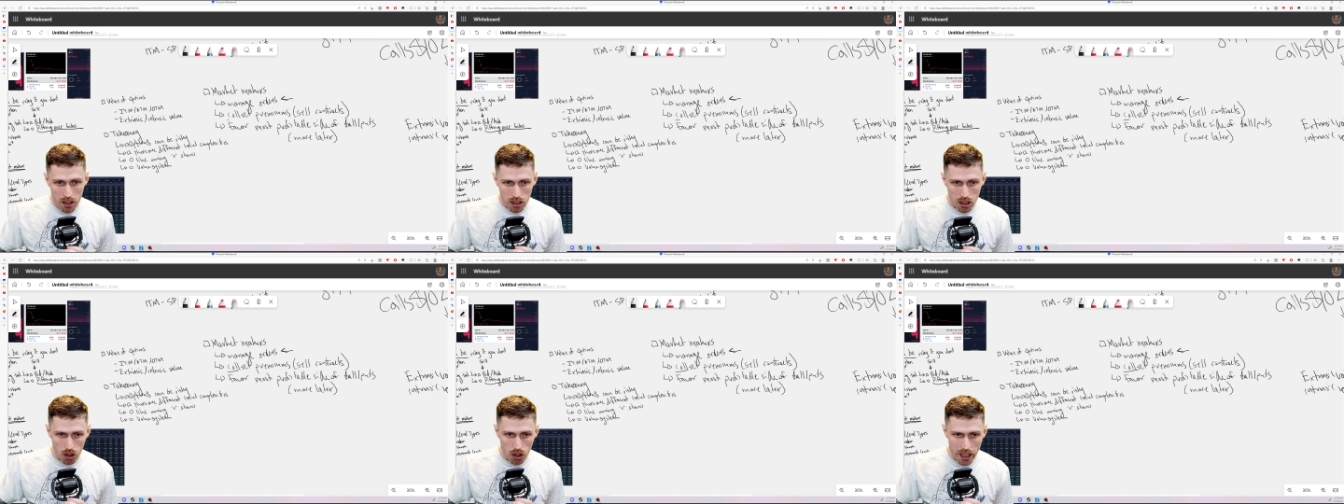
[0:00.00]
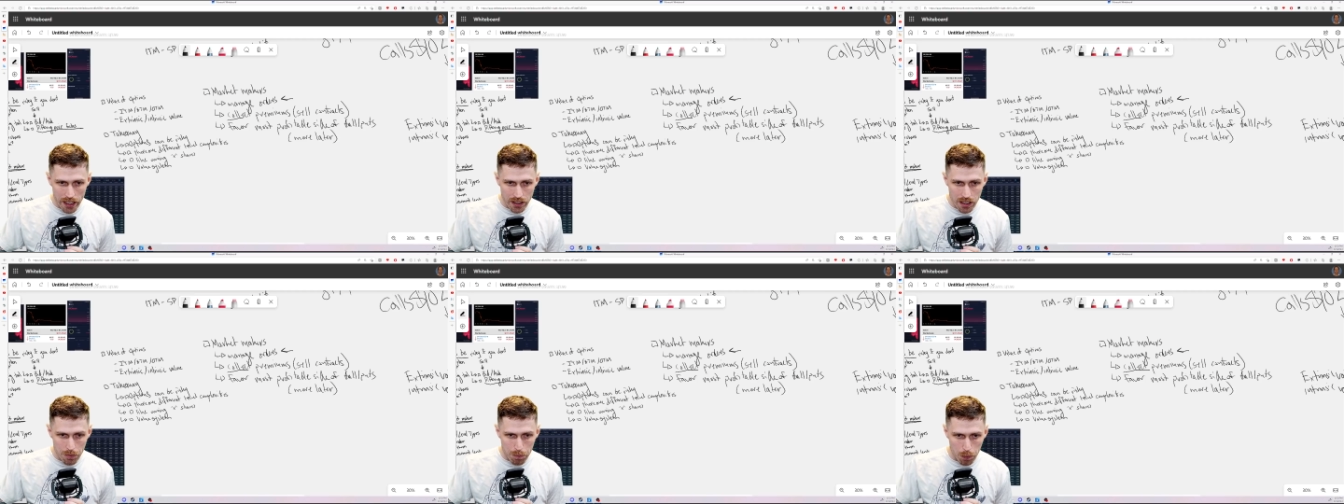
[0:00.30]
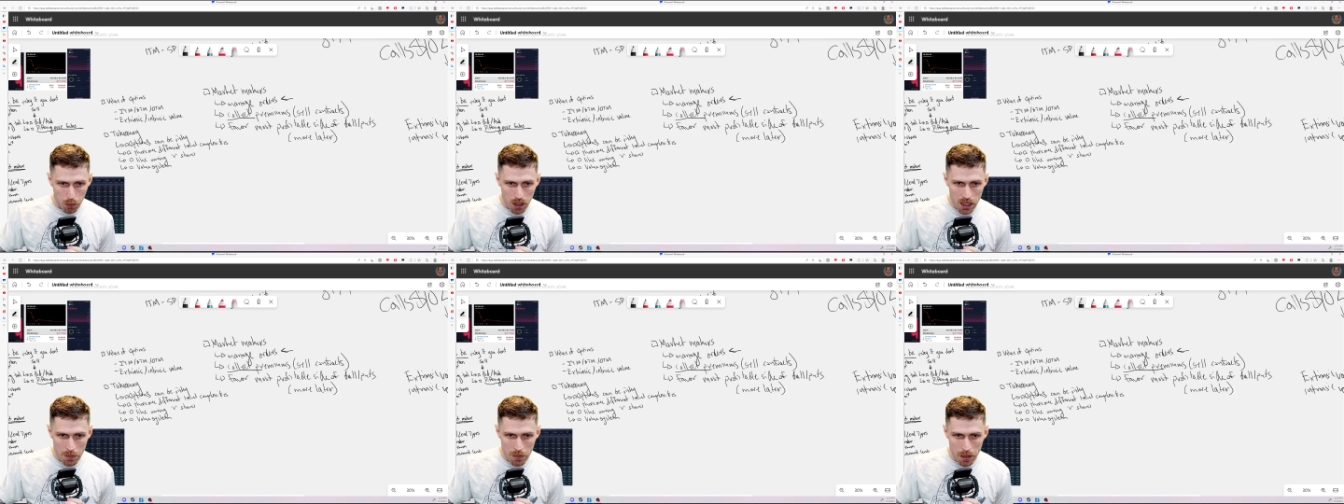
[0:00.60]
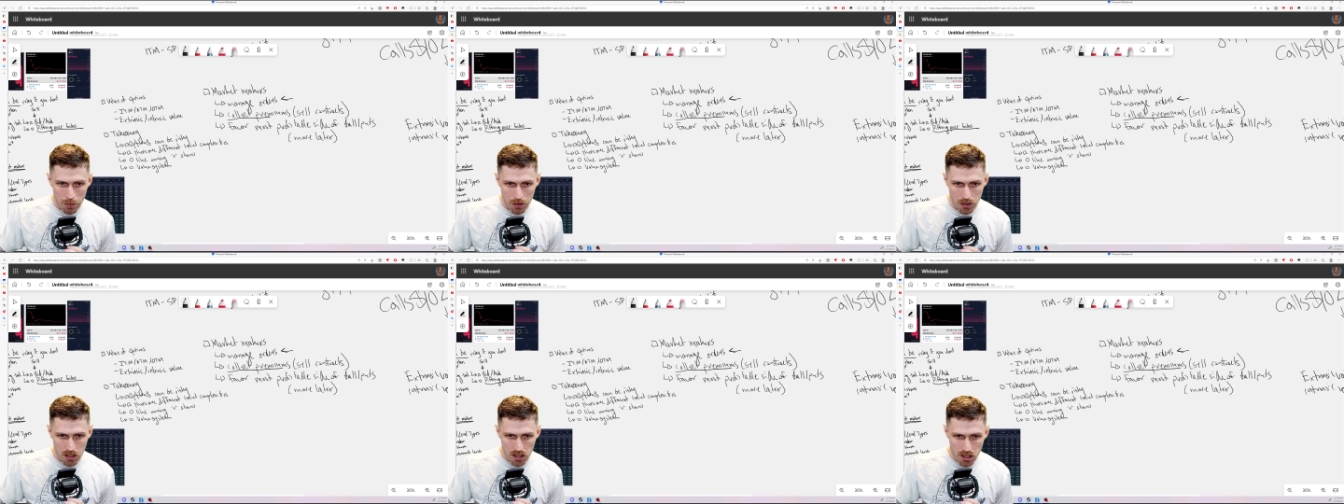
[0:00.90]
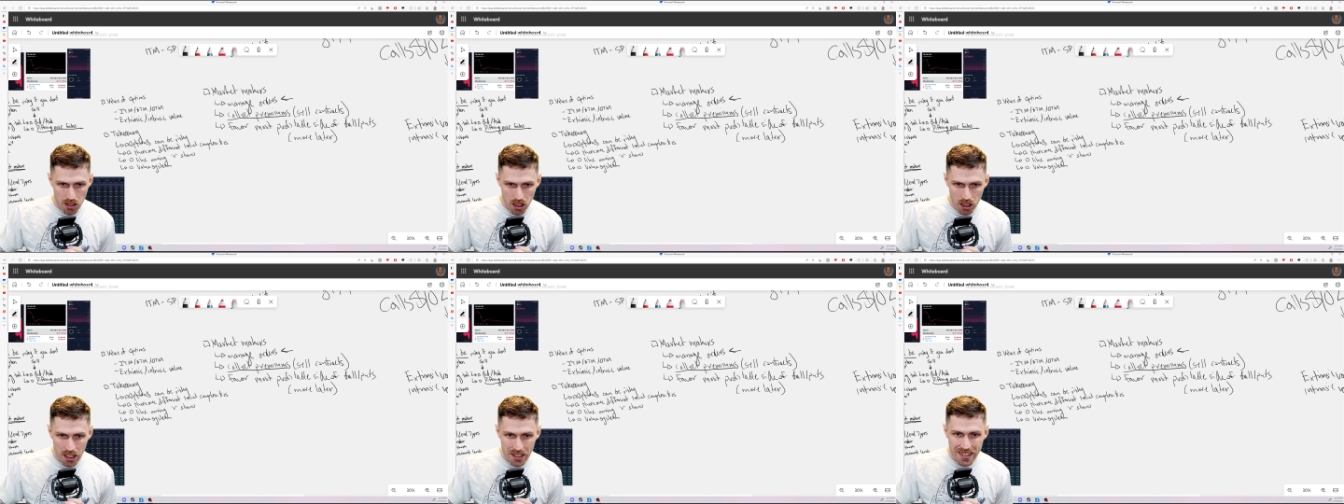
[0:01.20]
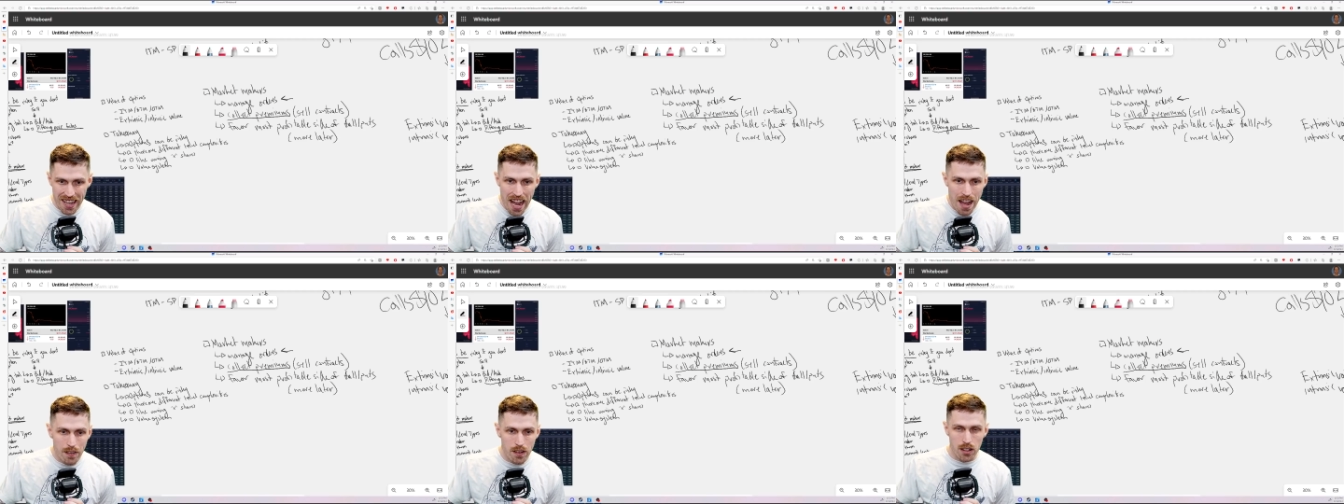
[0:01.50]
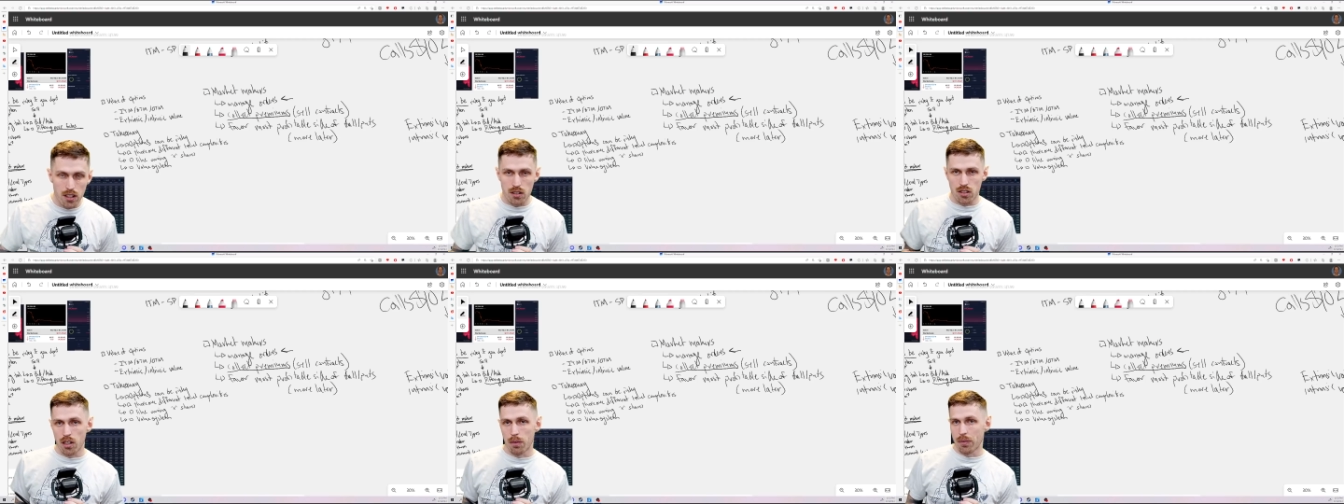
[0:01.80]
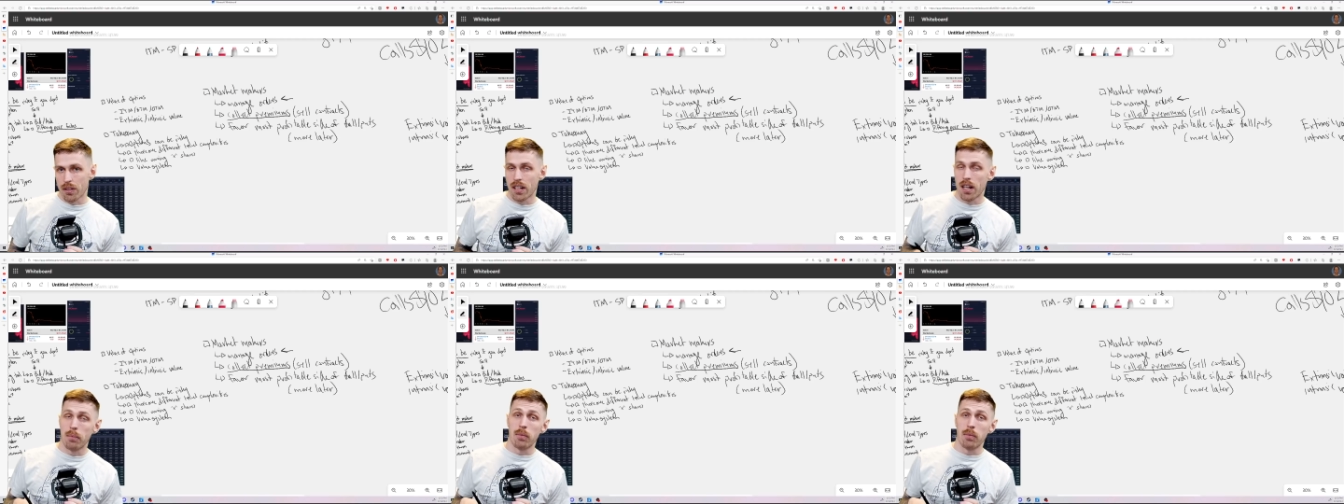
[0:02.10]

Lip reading: collecting premiums, is this is going to dive into something that